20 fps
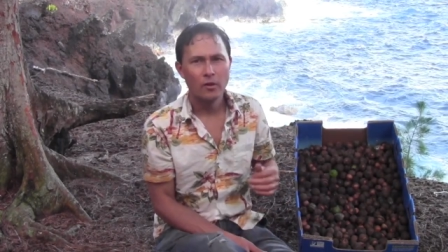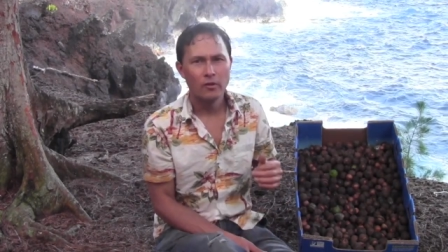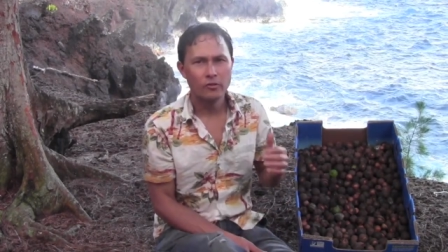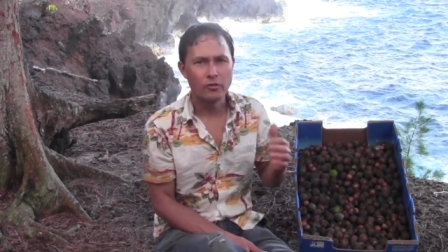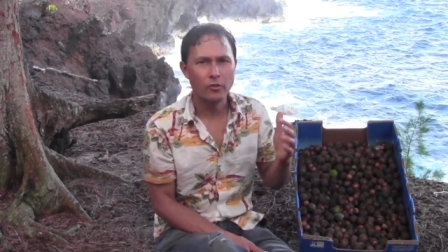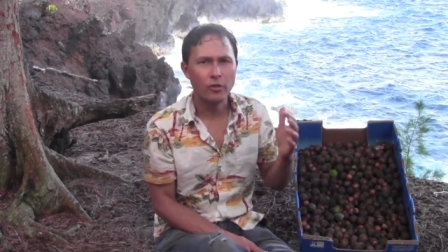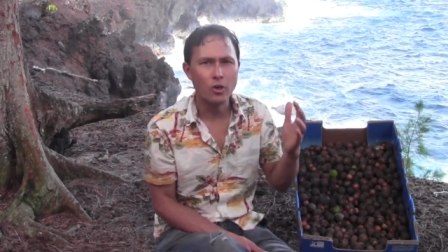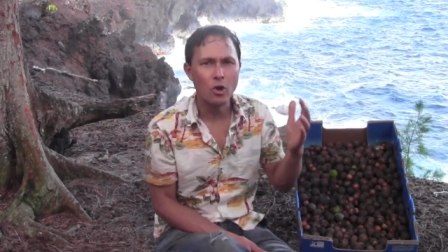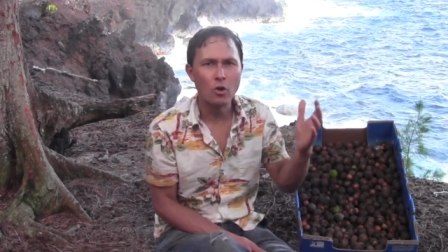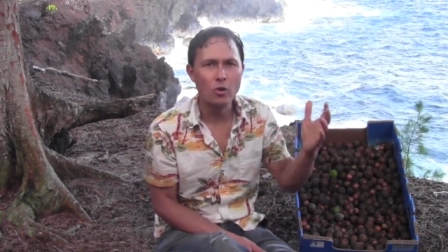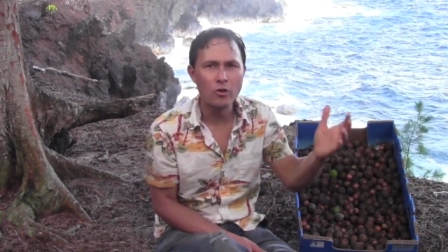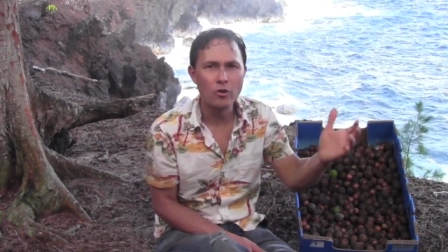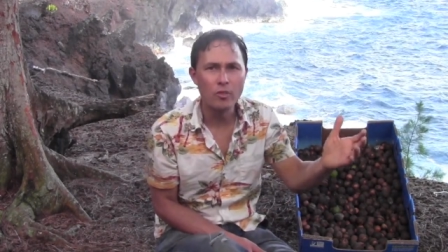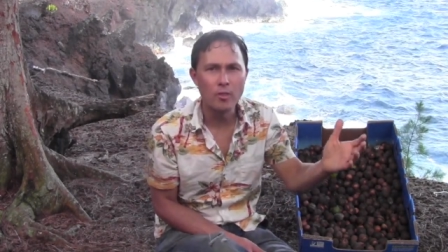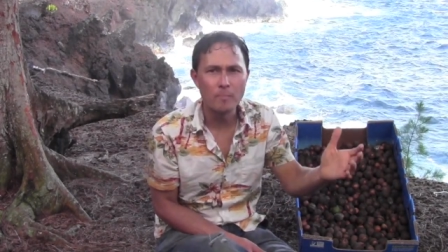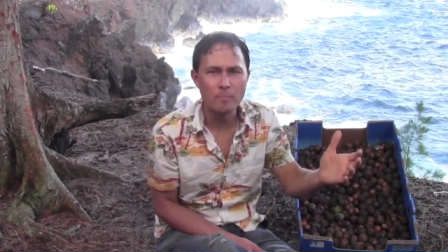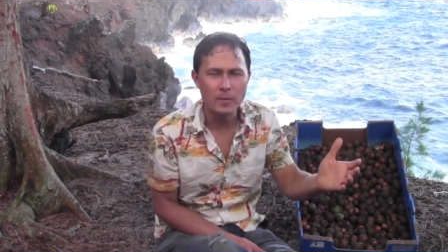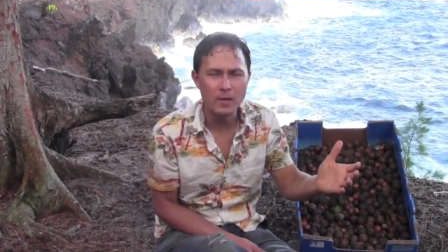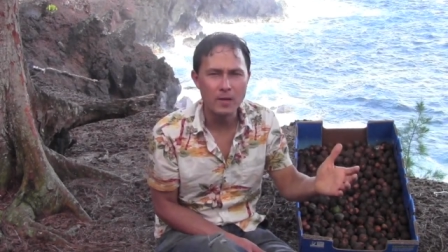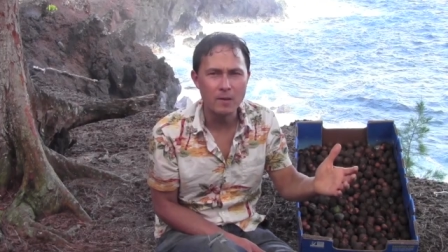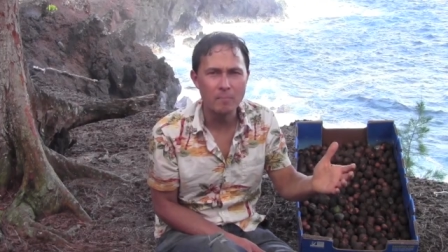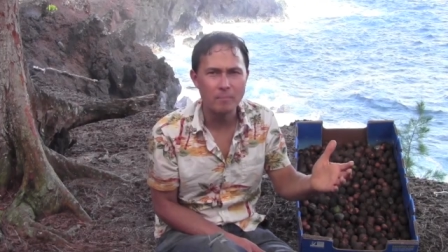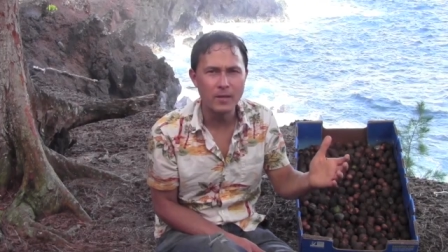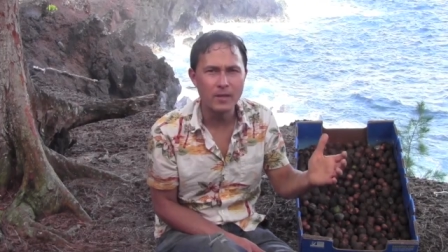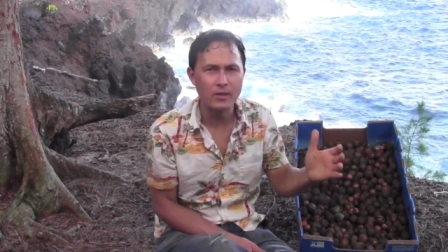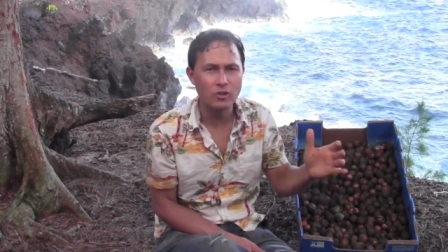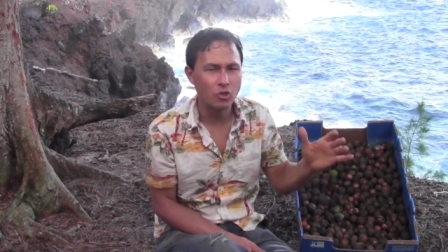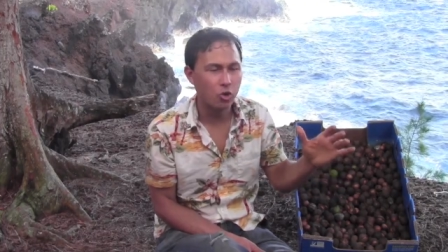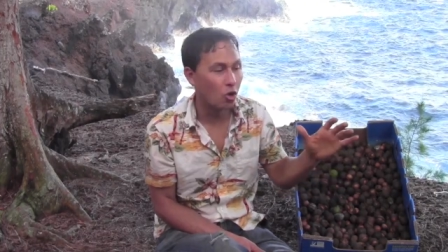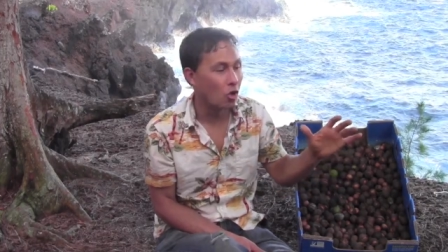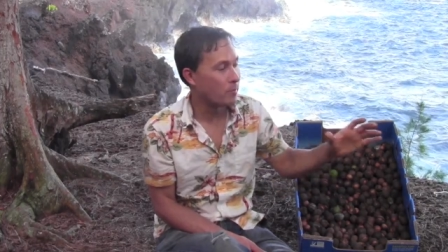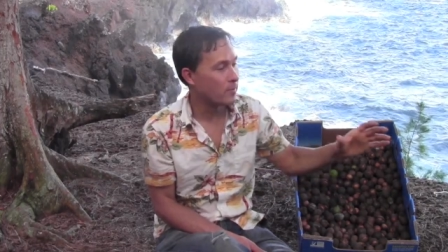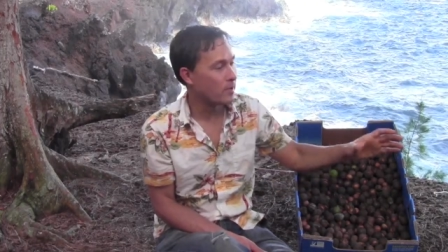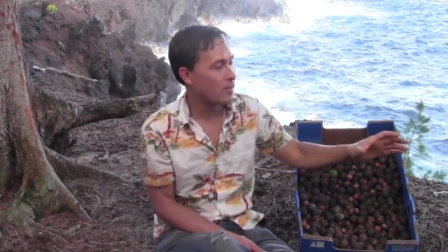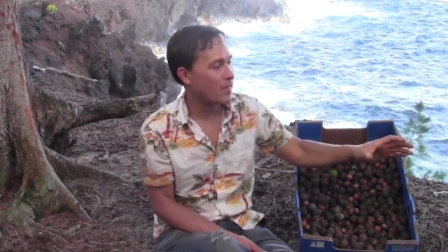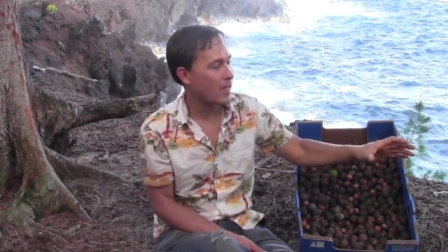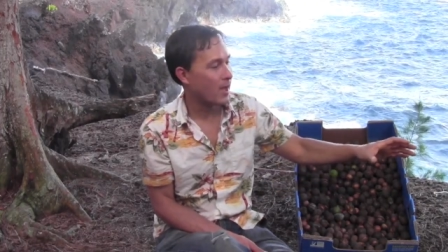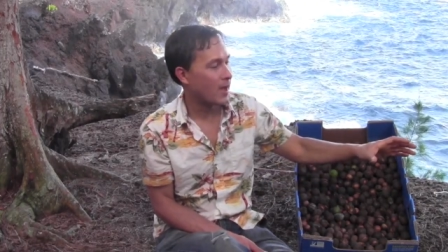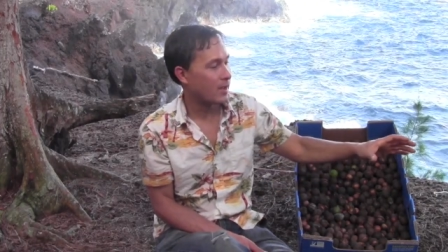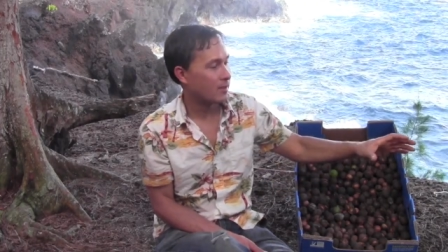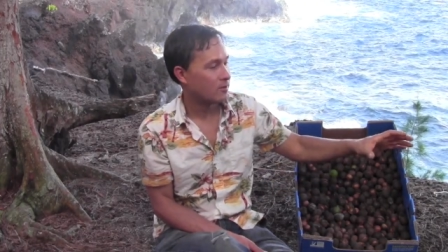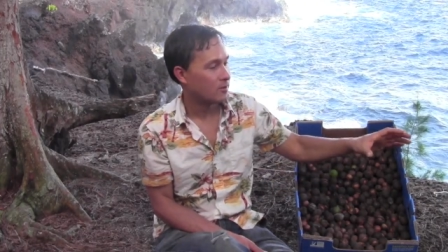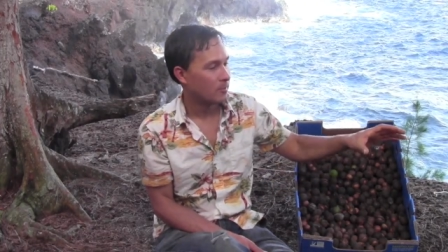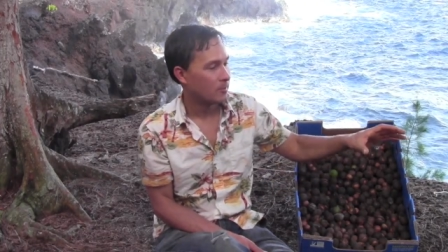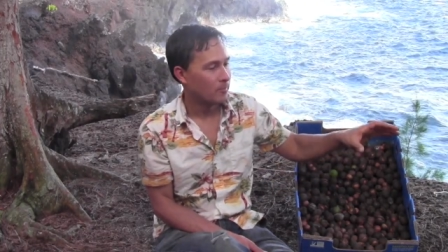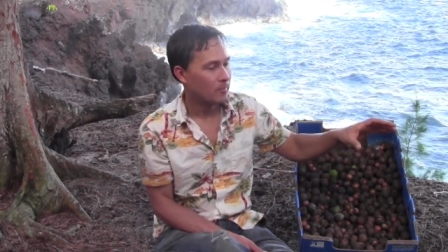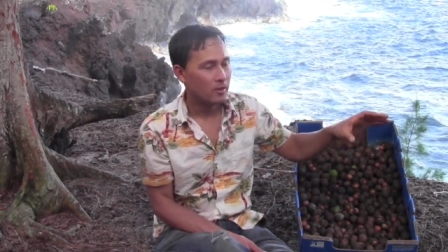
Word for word: So the owner of the B&B told me that,